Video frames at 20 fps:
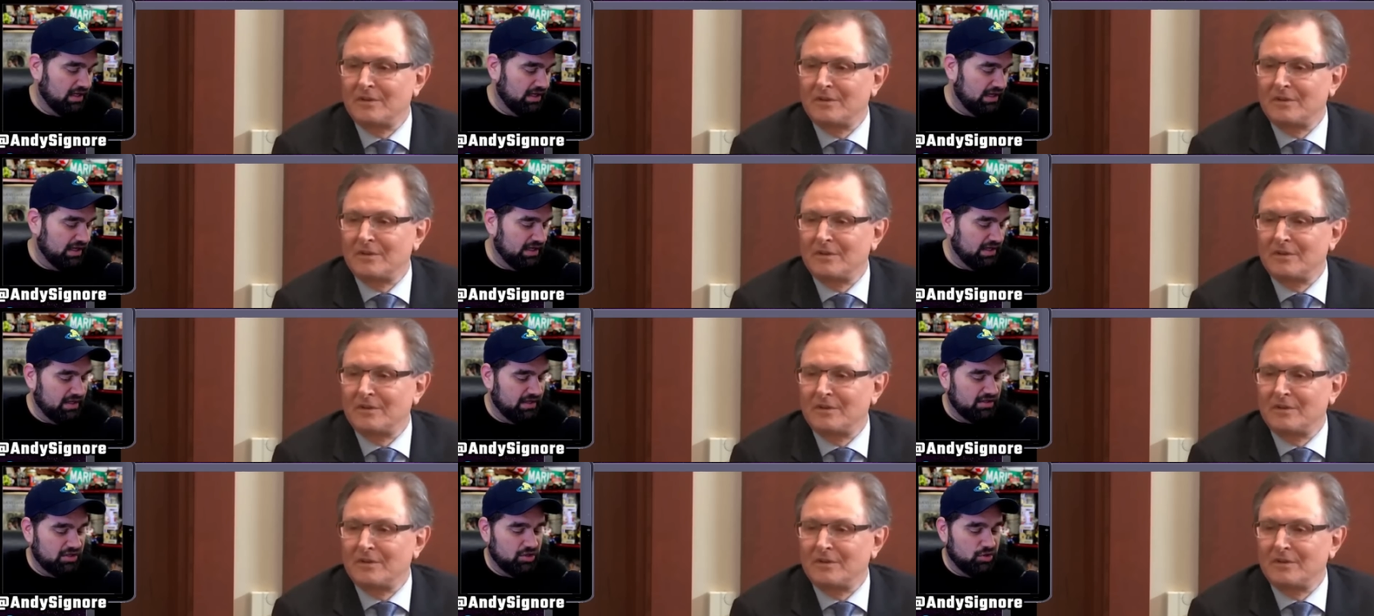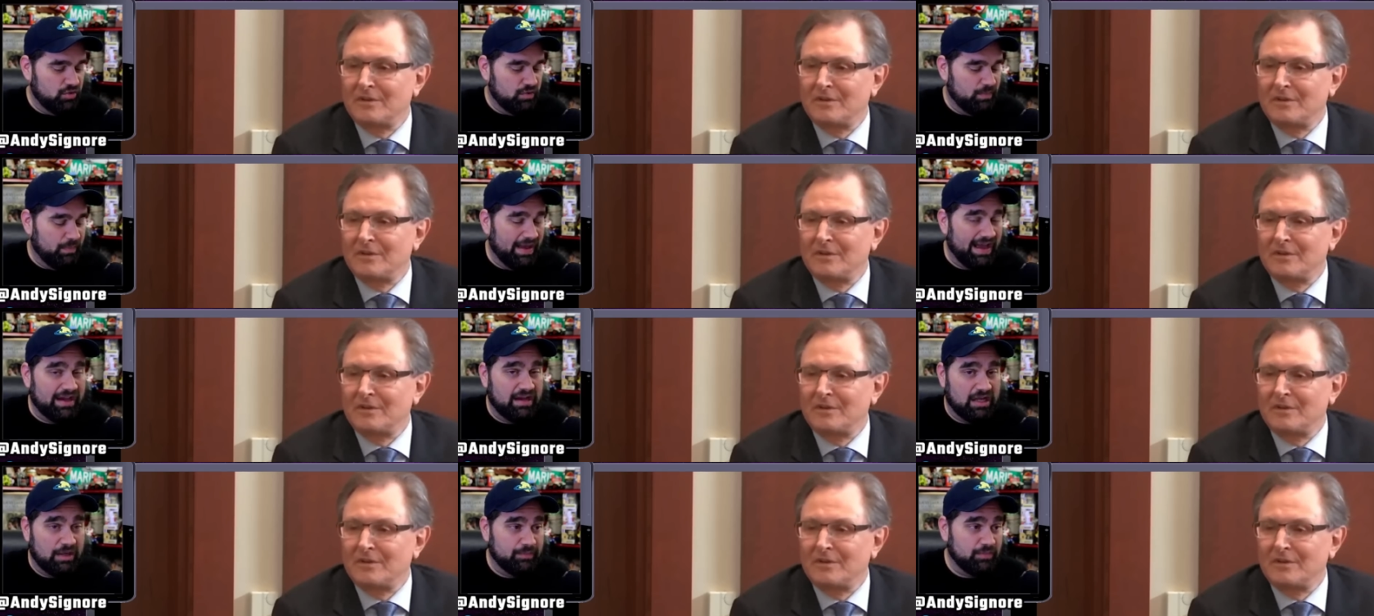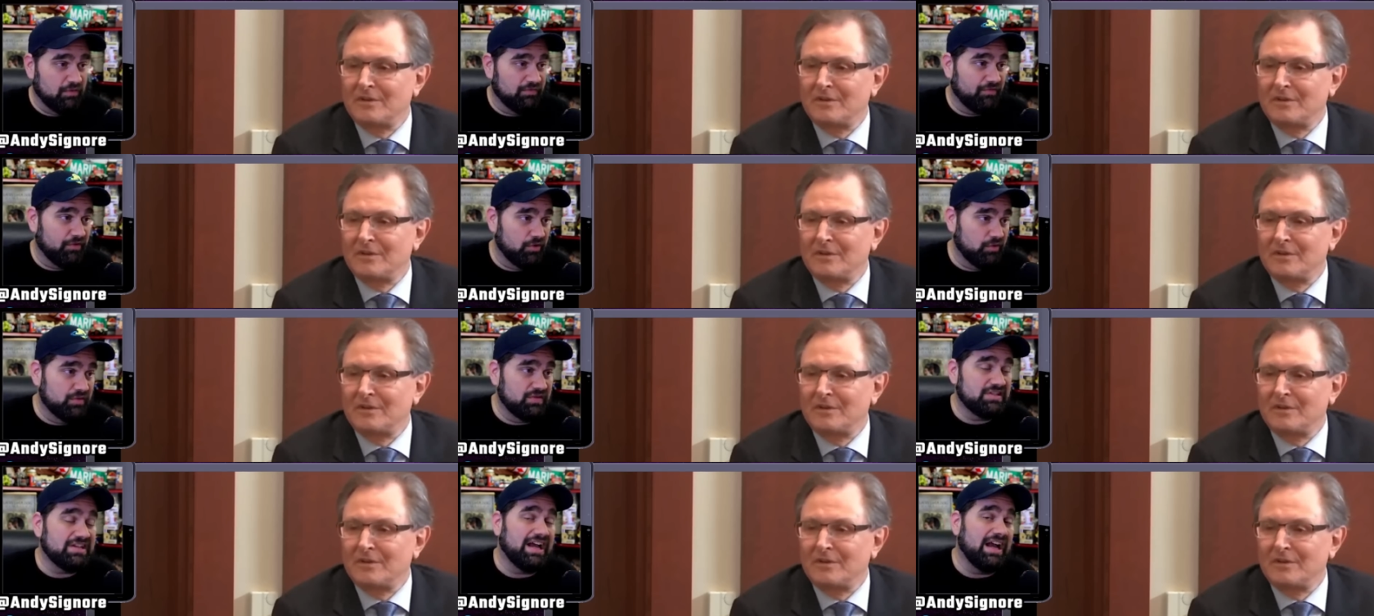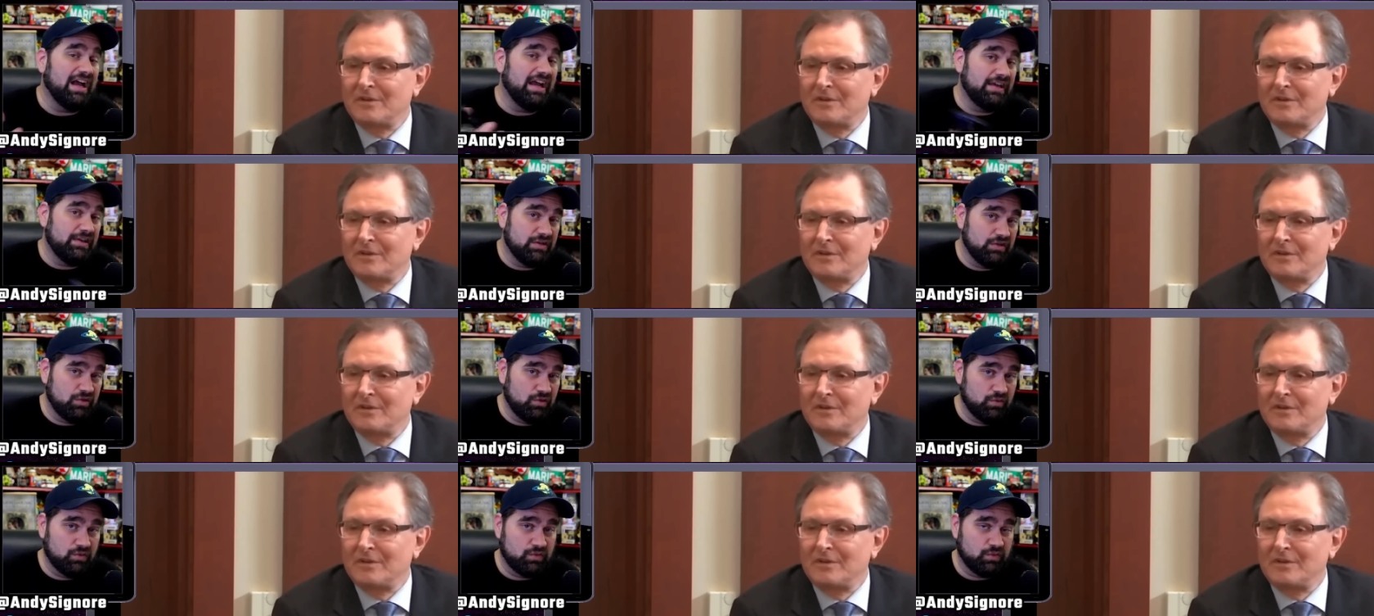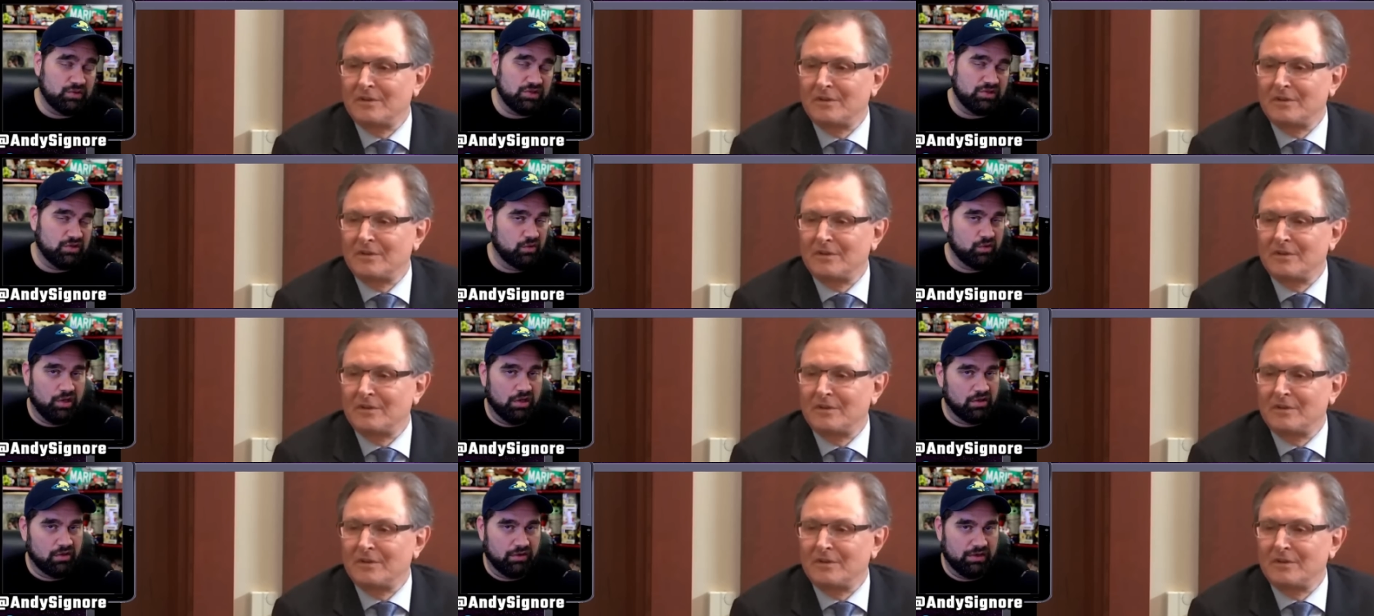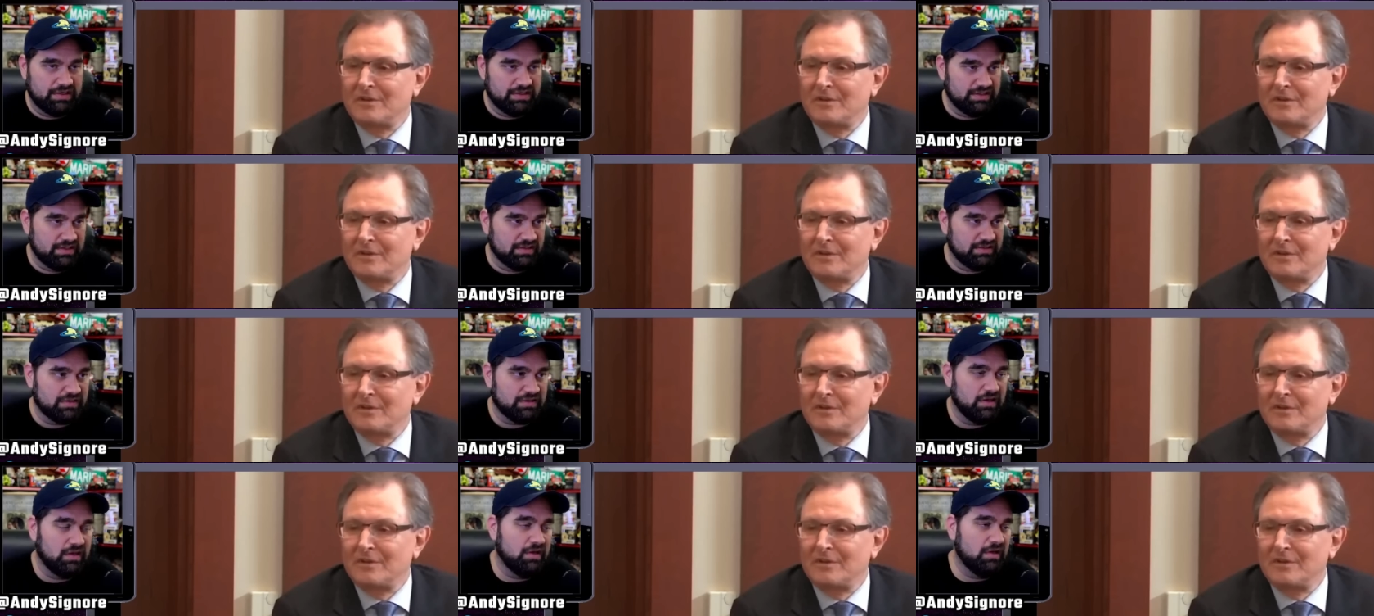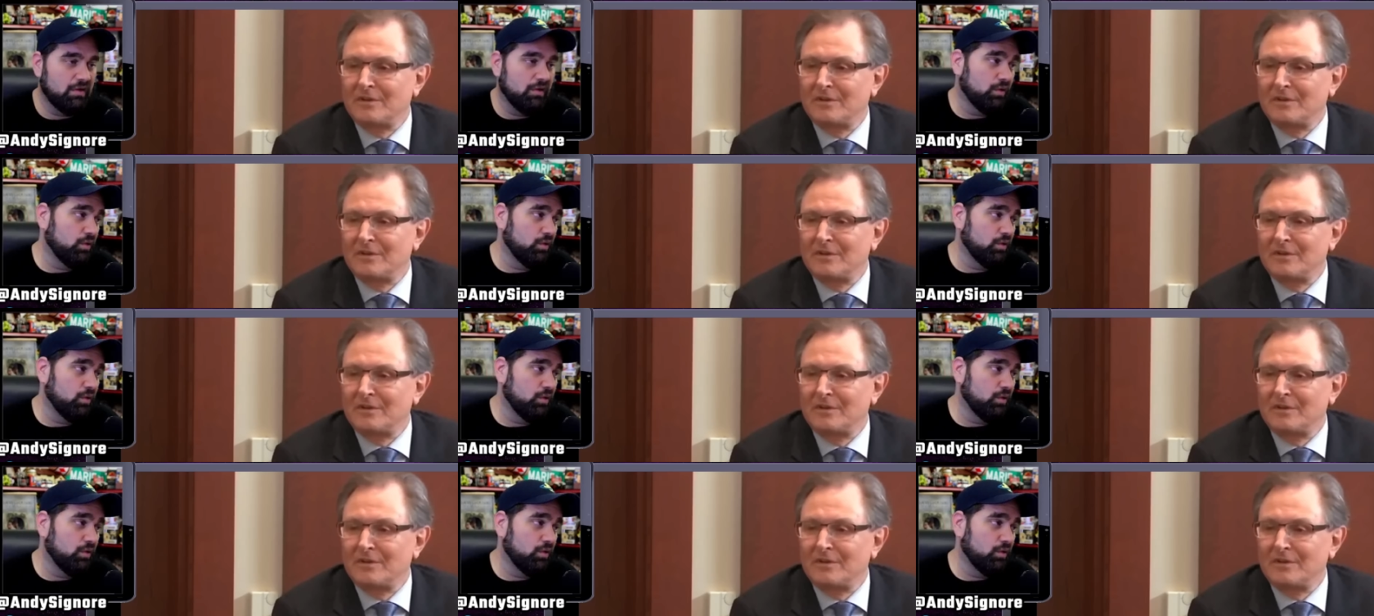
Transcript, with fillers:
Speaker 1: uh, you'd back up your photos to iTunes, which no longer exists,